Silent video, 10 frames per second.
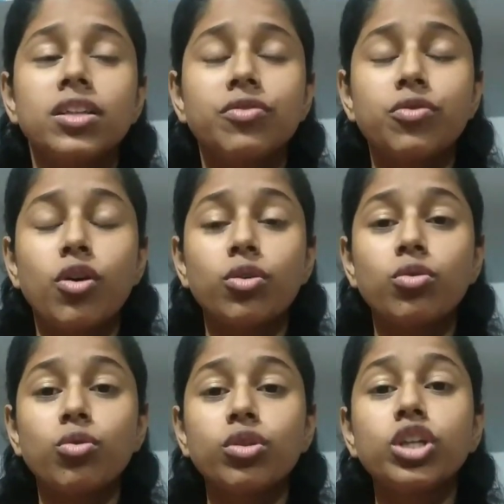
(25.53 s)
If you want to
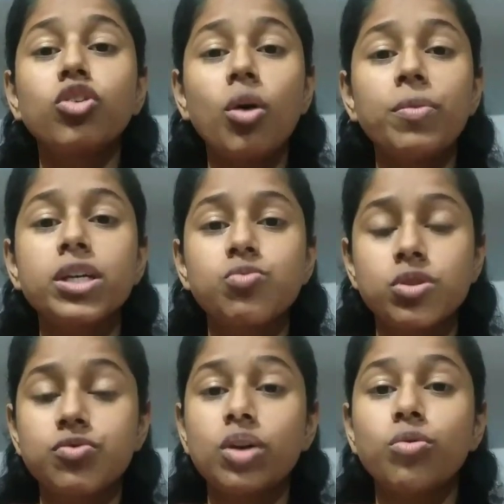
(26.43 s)
know the topics
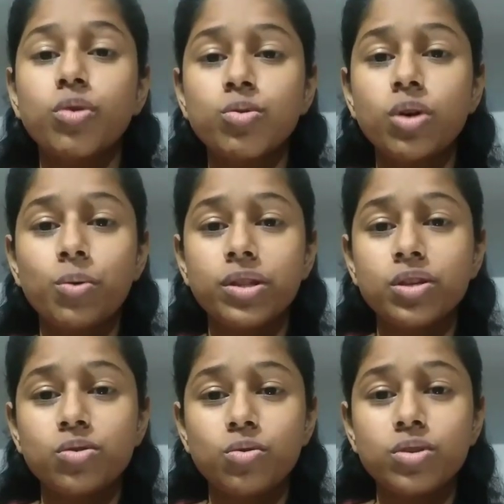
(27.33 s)
which we are going to cover in
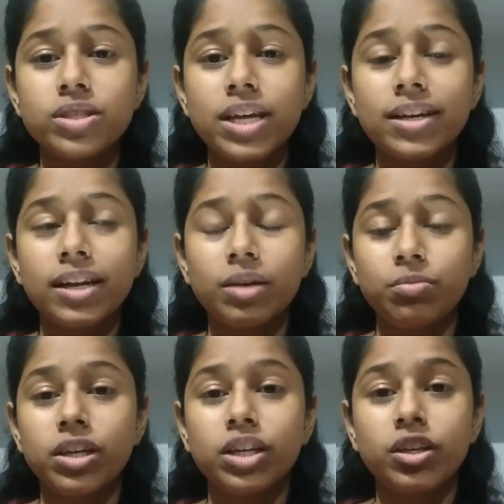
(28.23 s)
this course, then let
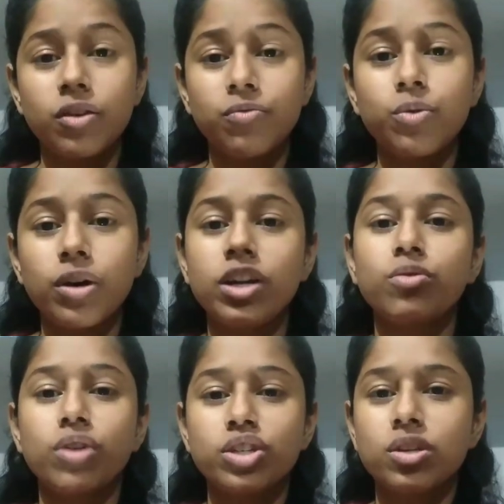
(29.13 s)
me give you an
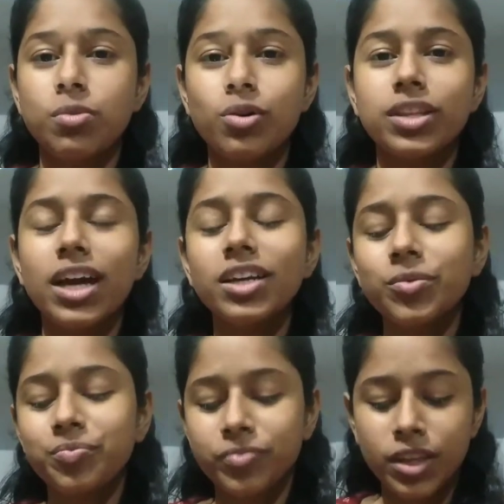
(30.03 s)
introduction about that.
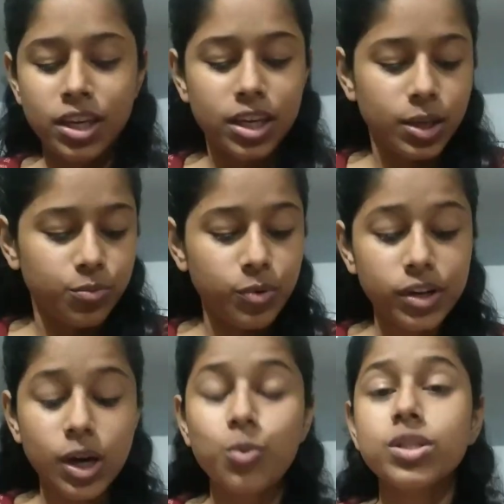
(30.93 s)
We
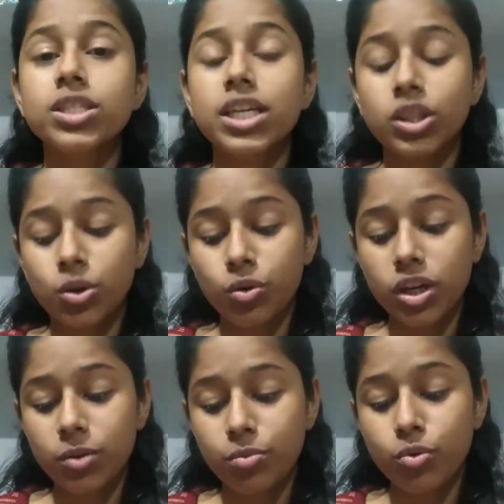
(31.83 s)
will cover set
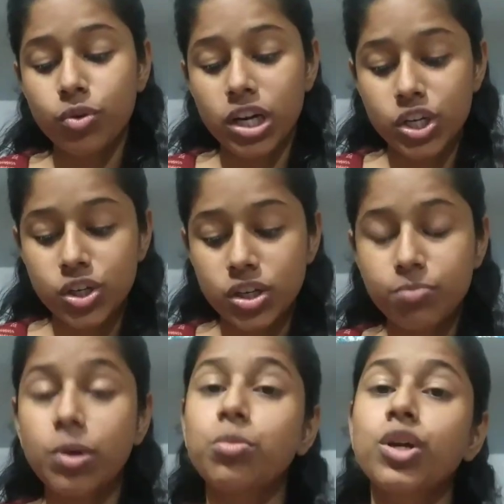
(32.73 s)
theory,
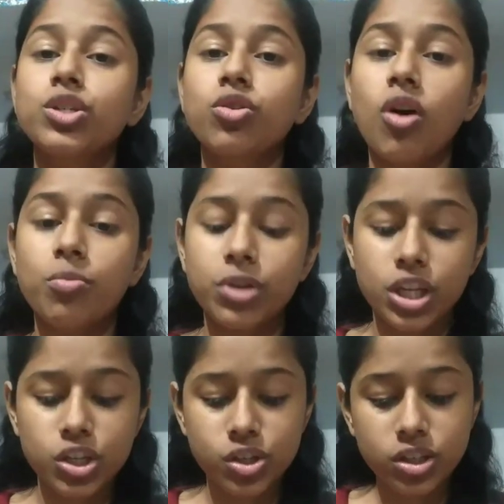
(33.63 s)
progression, permutation,
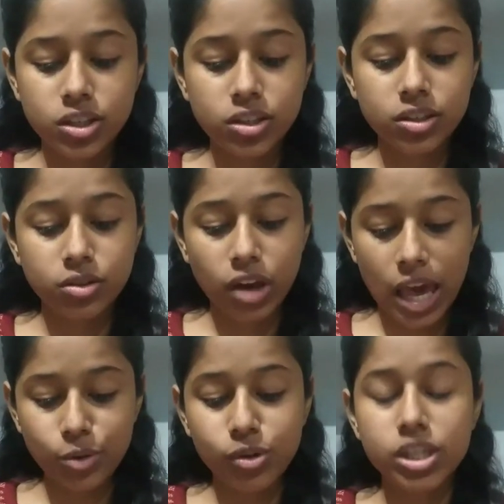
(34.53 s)
combination,
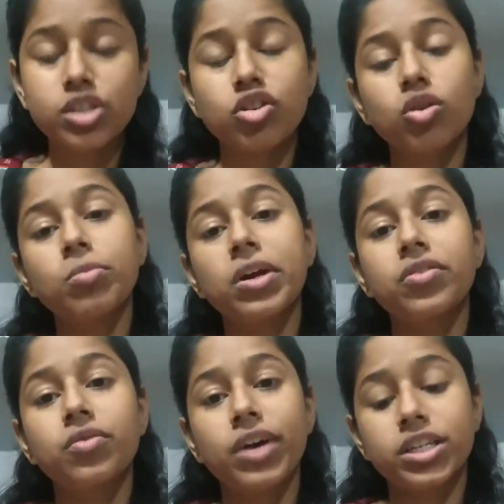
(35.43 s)
calculus,
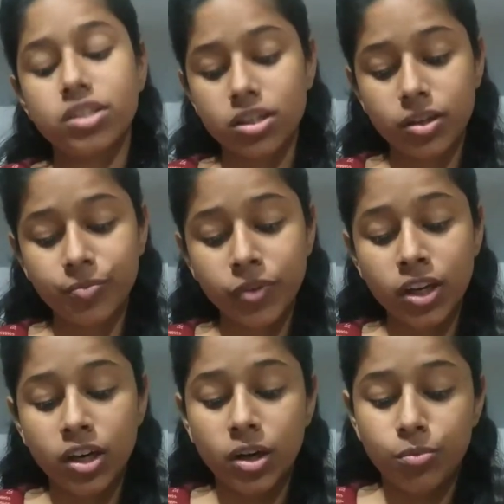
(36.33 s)
trigonometry, vector,
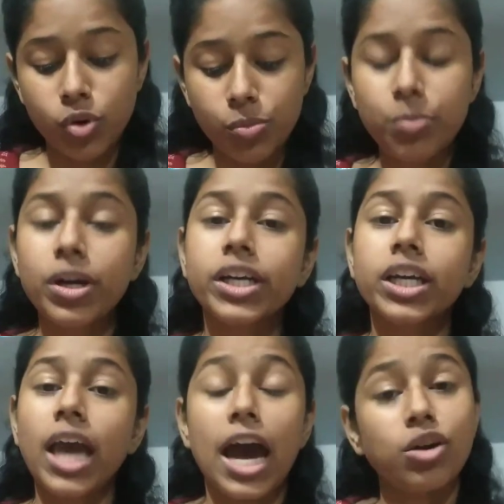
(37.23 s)

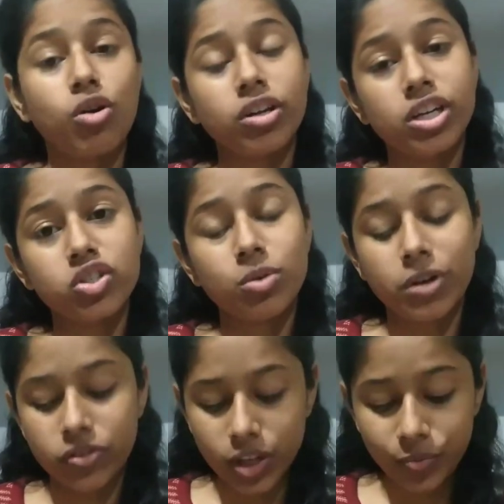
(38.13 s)
probability, and coordinate
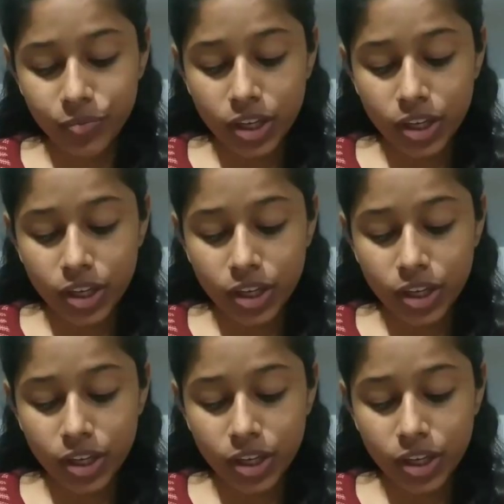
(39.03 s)
geometry.